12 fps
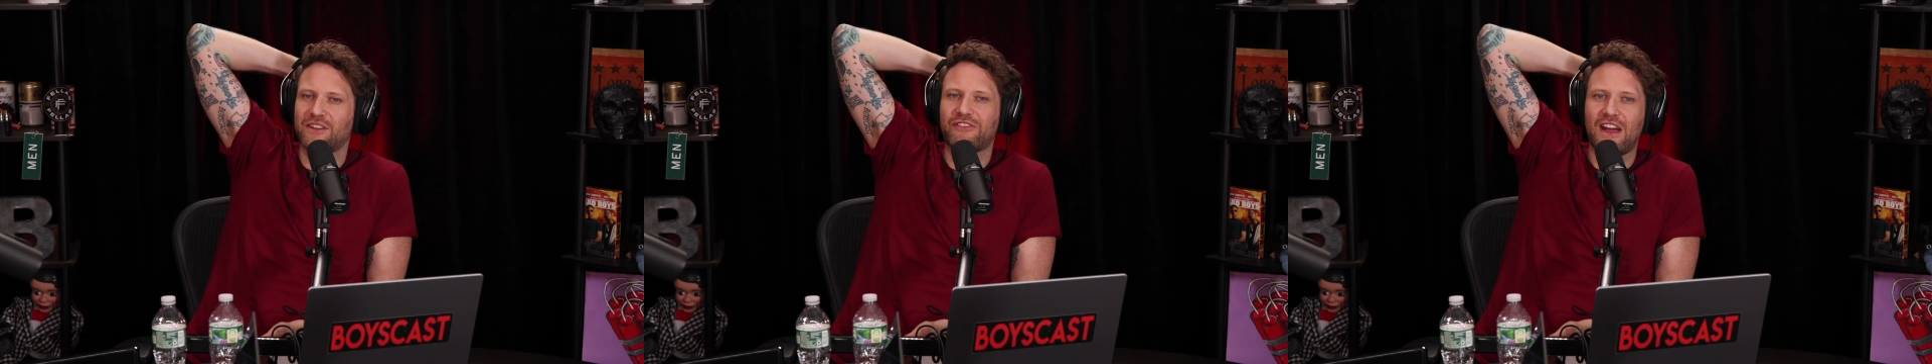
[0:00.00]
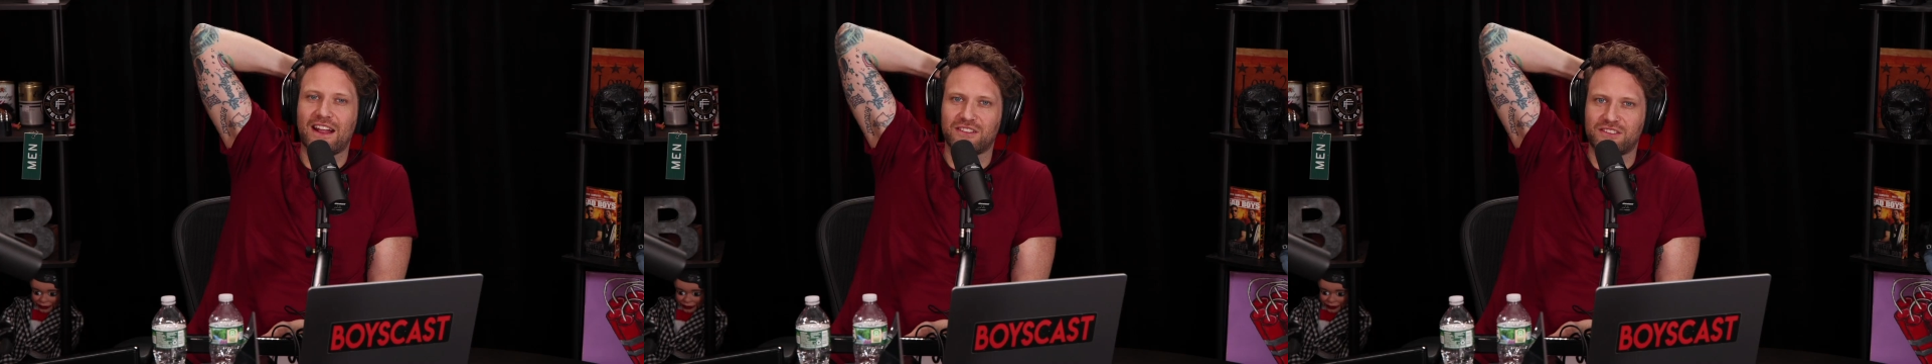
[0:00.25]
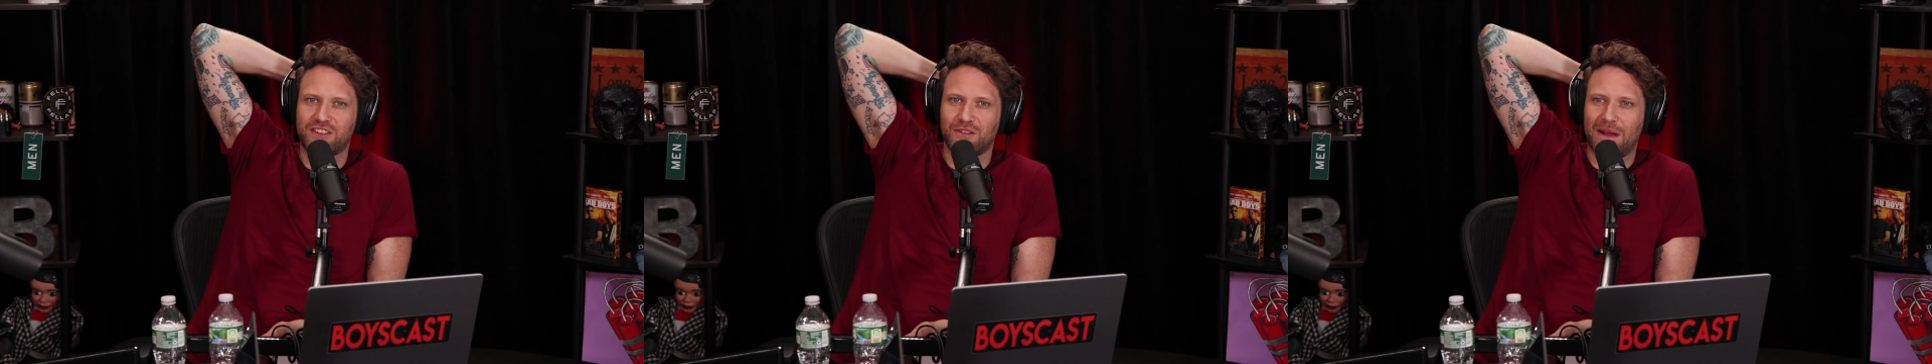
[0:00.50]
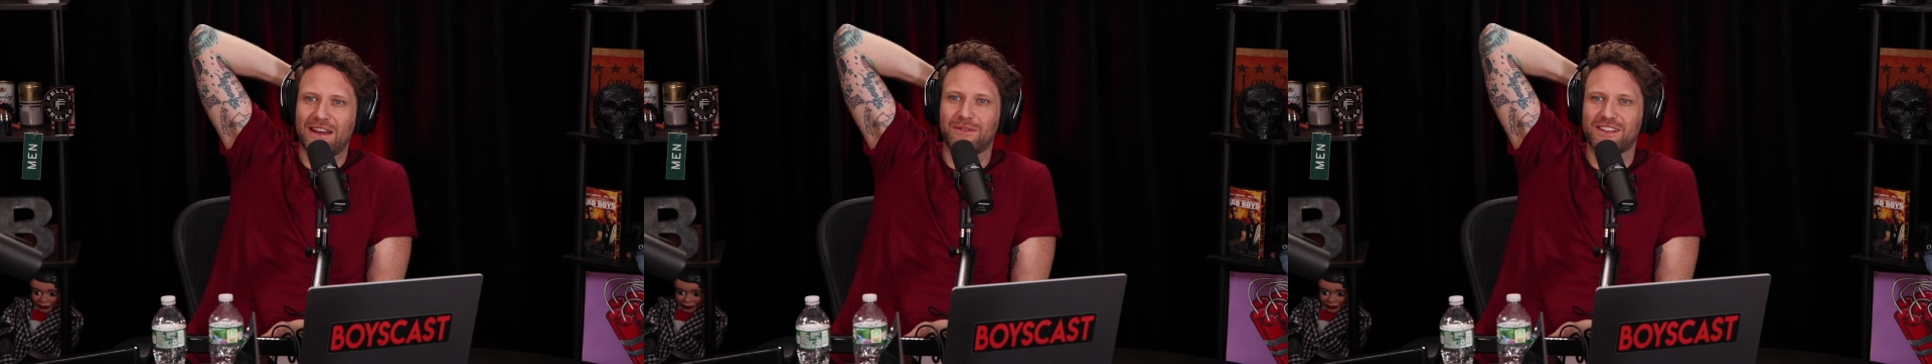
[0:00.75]
factors
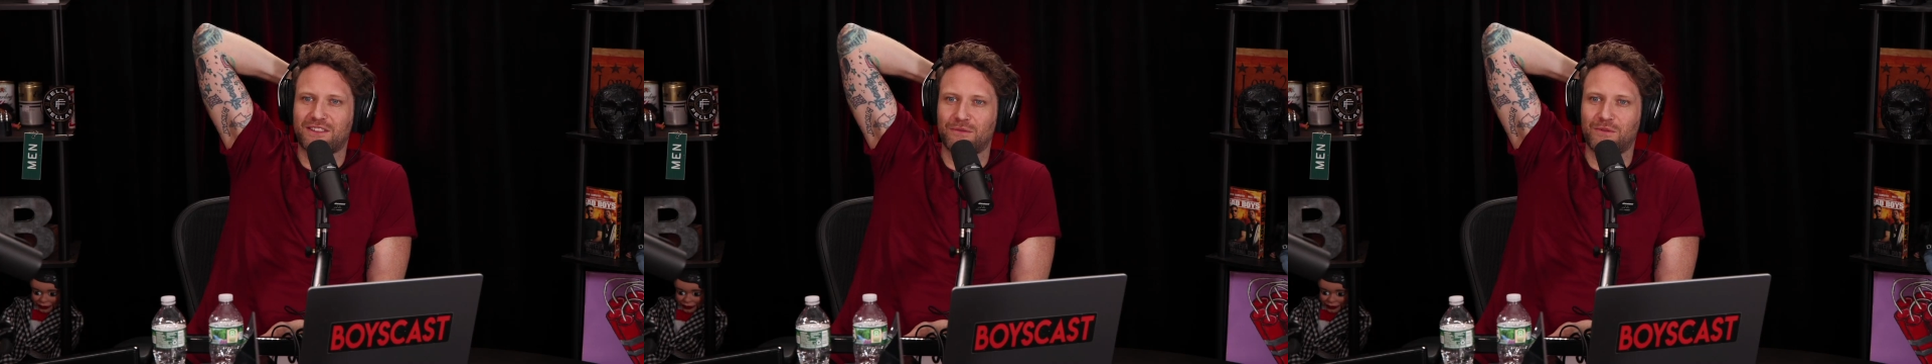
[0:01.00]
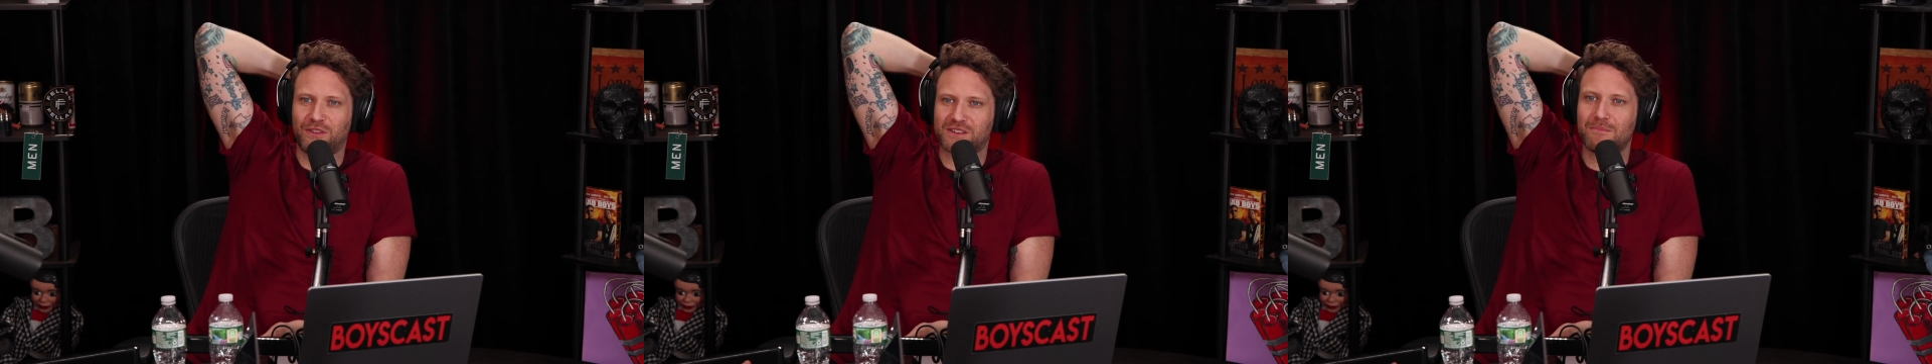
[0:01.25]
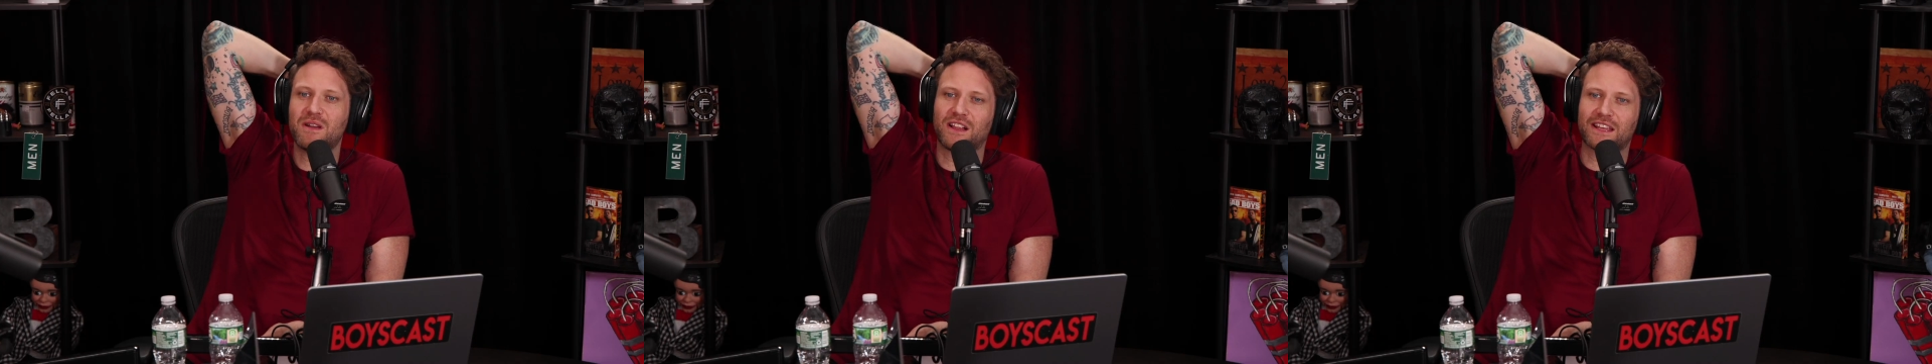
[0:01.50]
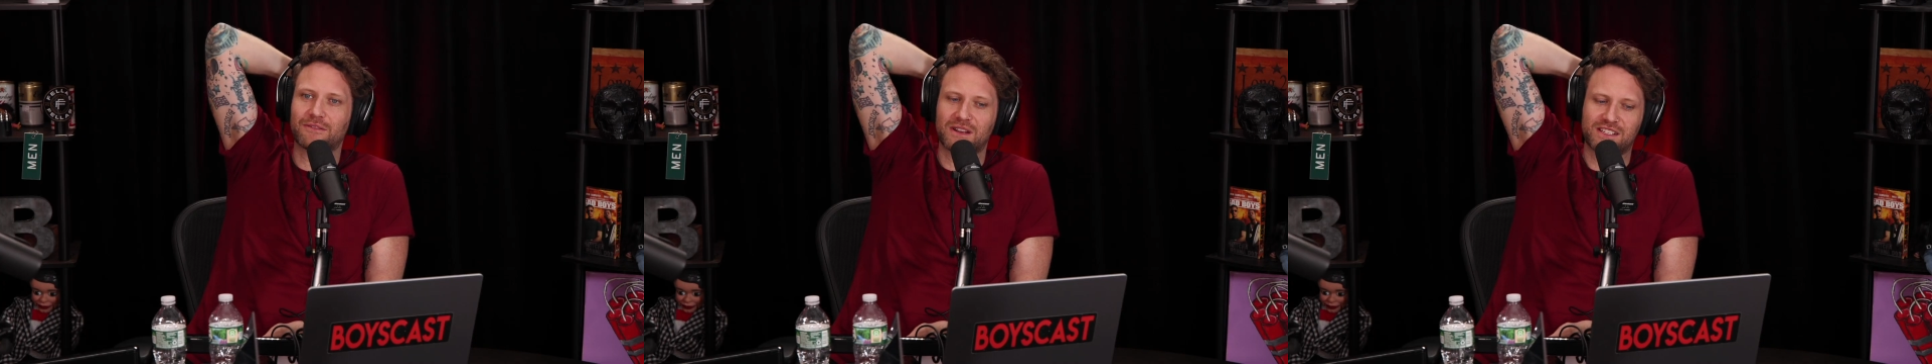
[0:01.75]
too. Anyways, there's a
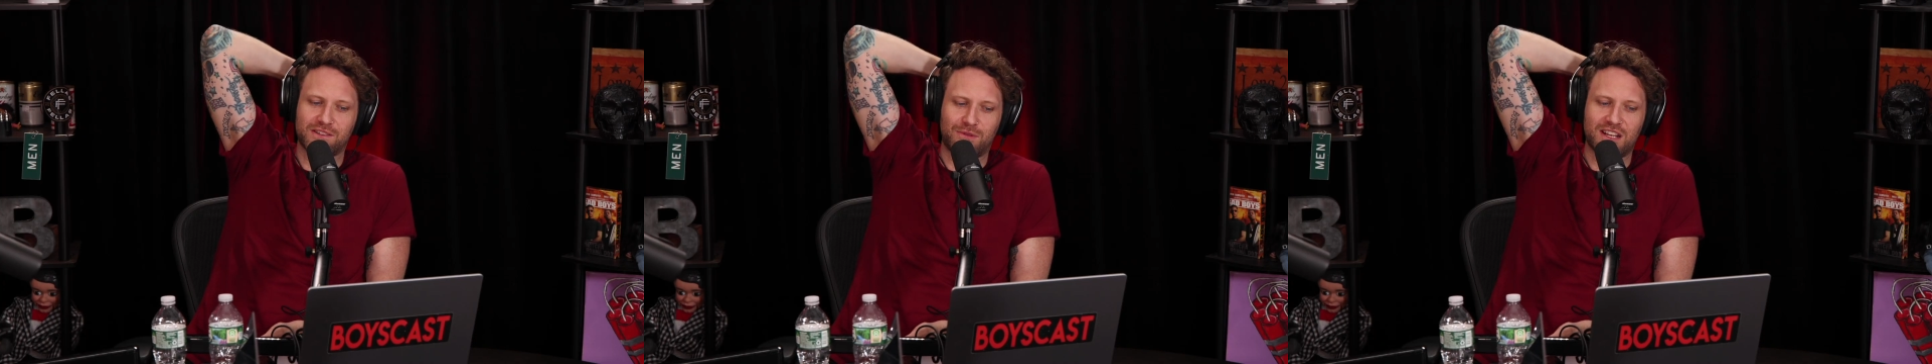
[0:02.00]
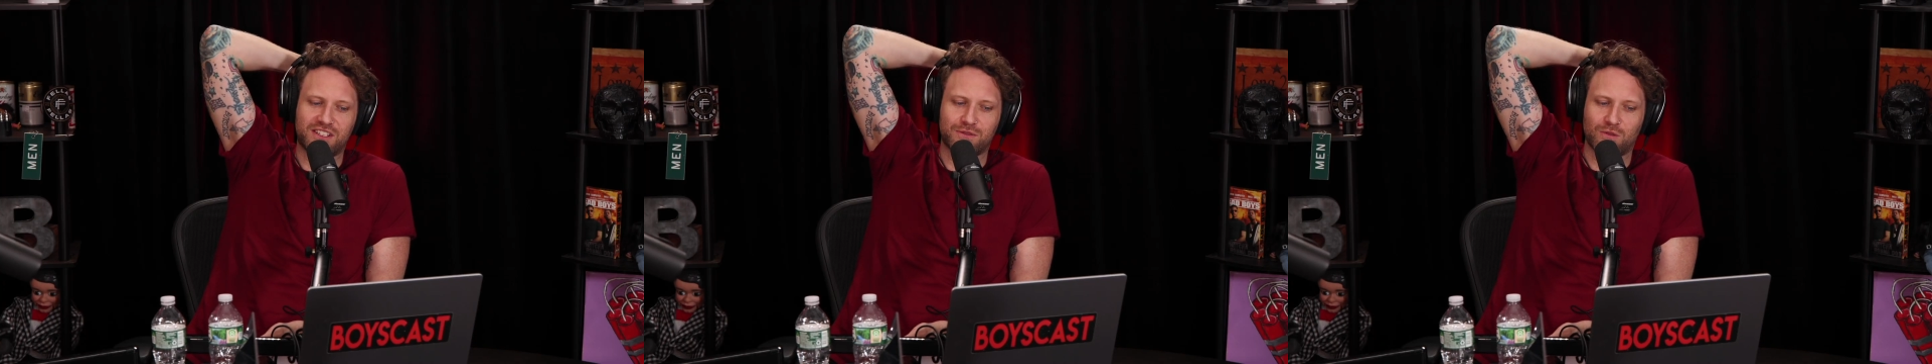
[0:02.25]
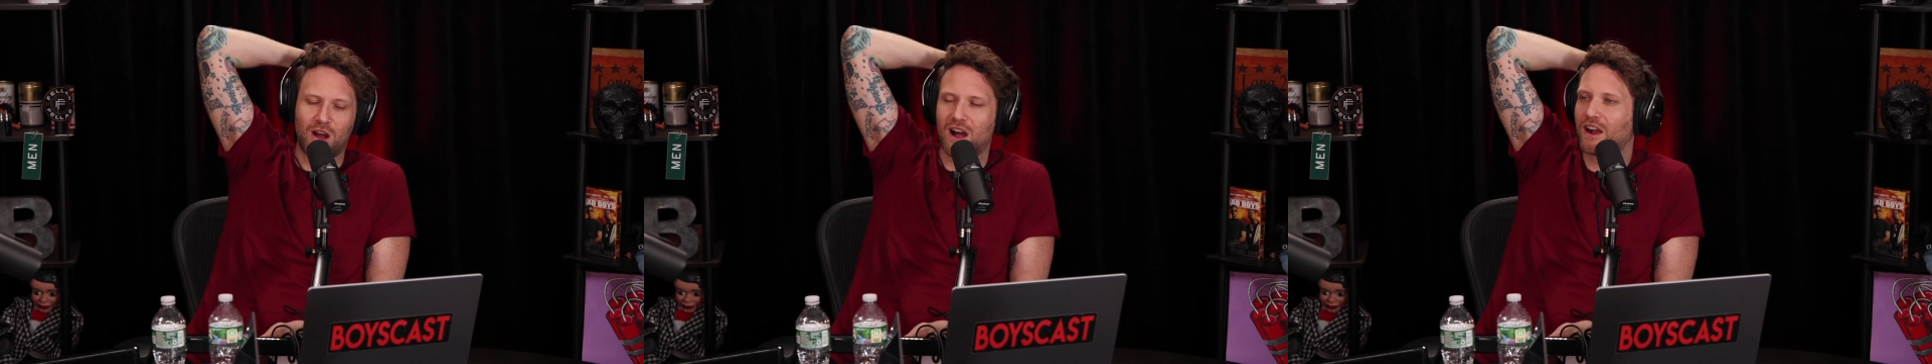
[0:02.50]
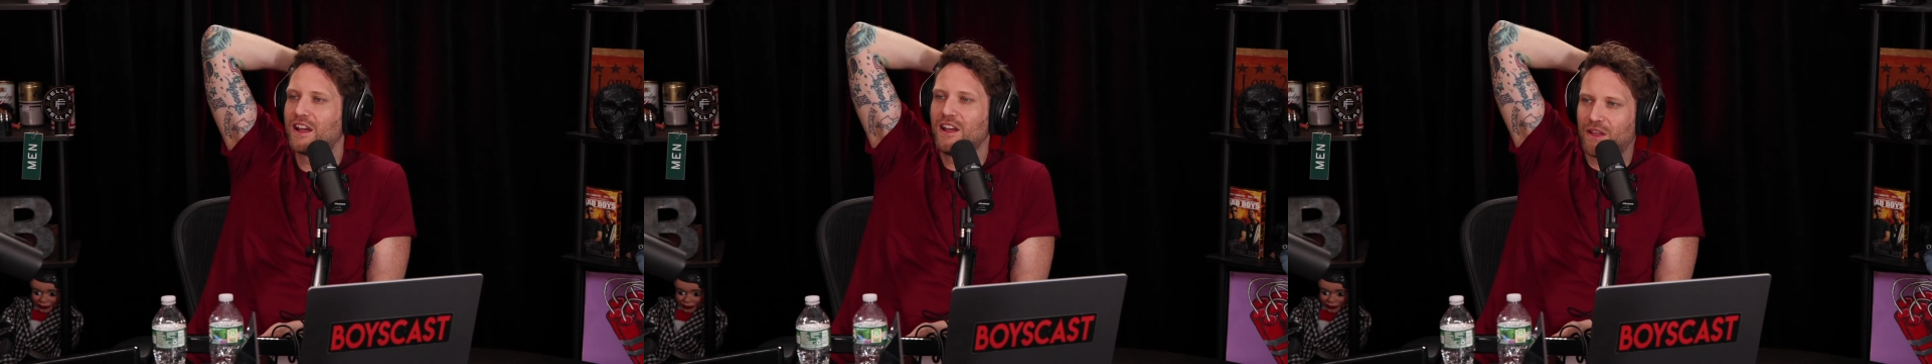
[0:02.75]
million reasons why she's
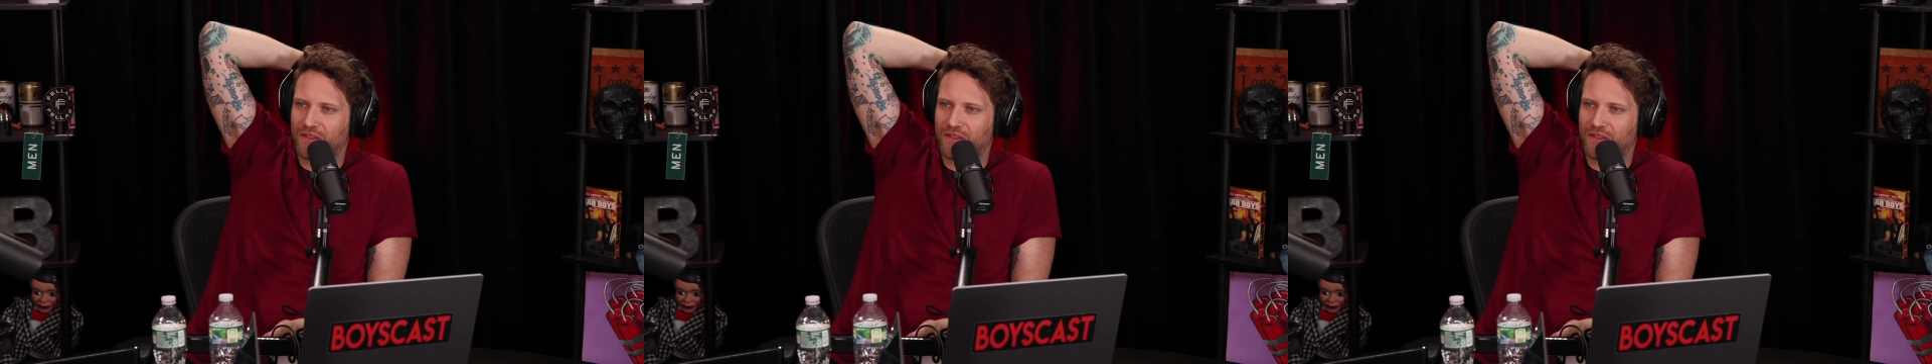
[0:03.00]
wrong.